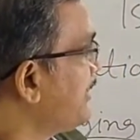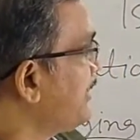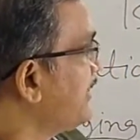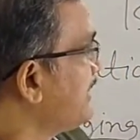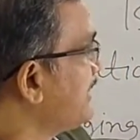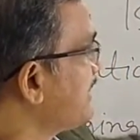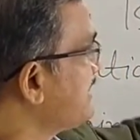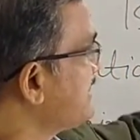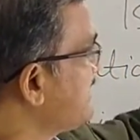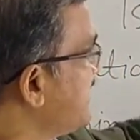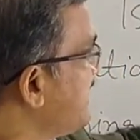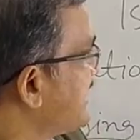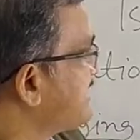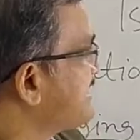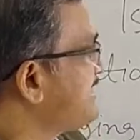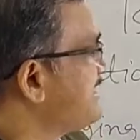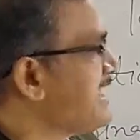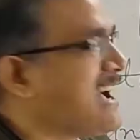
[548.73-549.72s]
the
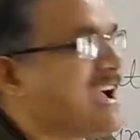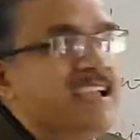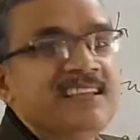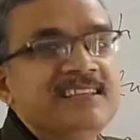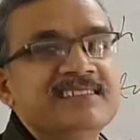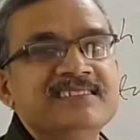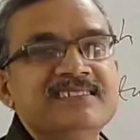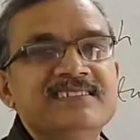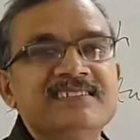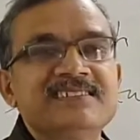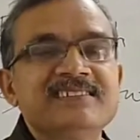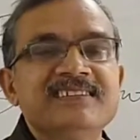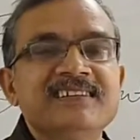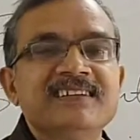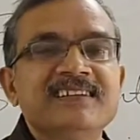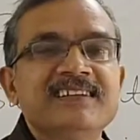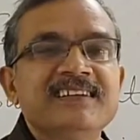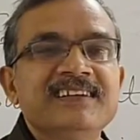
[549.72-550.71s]
6 lines,
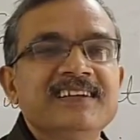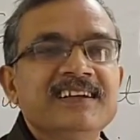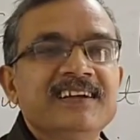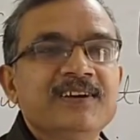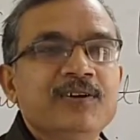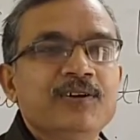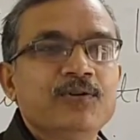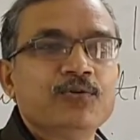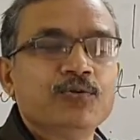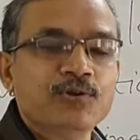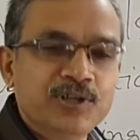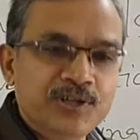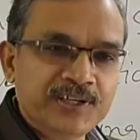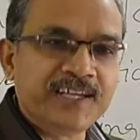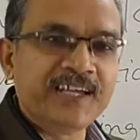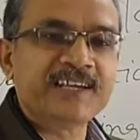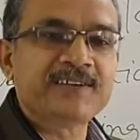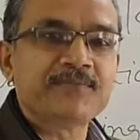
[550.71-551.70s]
will
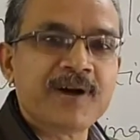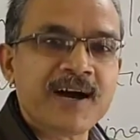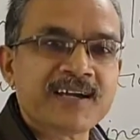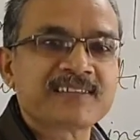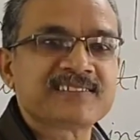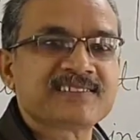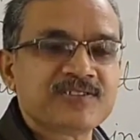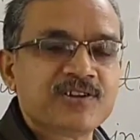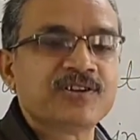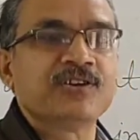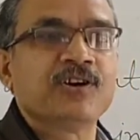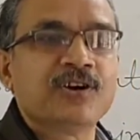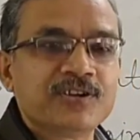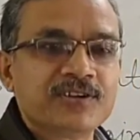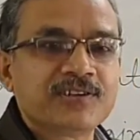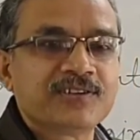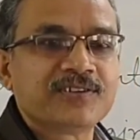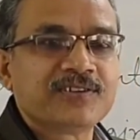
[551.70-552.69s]
you get marks or
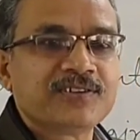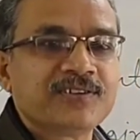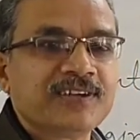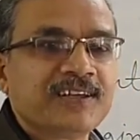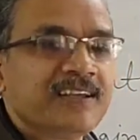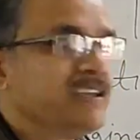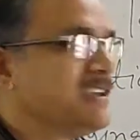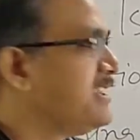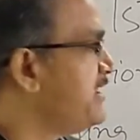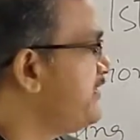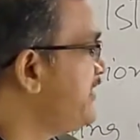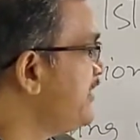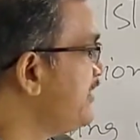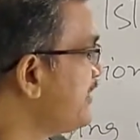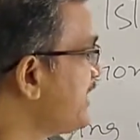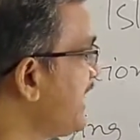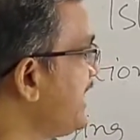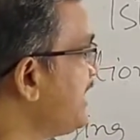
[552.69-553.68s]
not? If
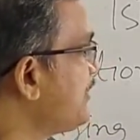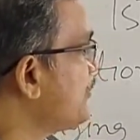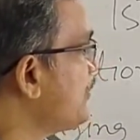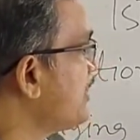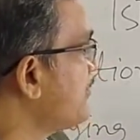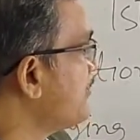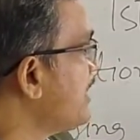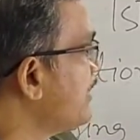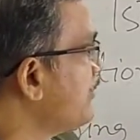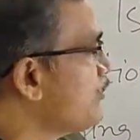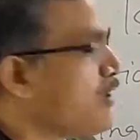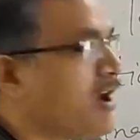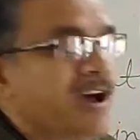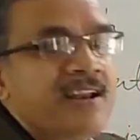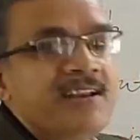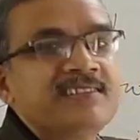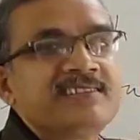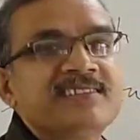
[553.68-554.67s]
you write
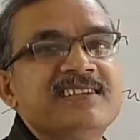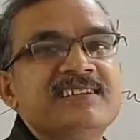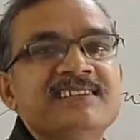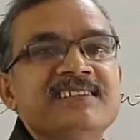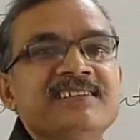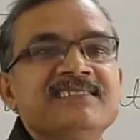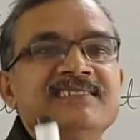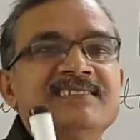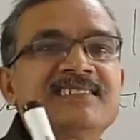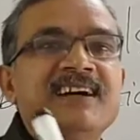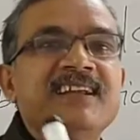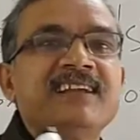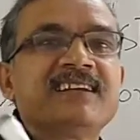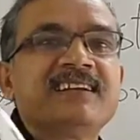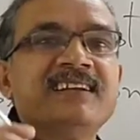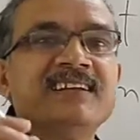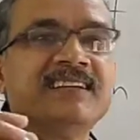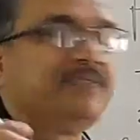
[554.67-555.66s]
one sentence
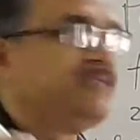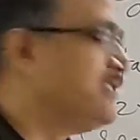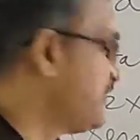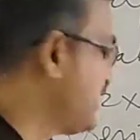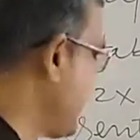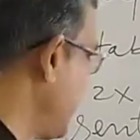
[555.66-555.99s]
correctly,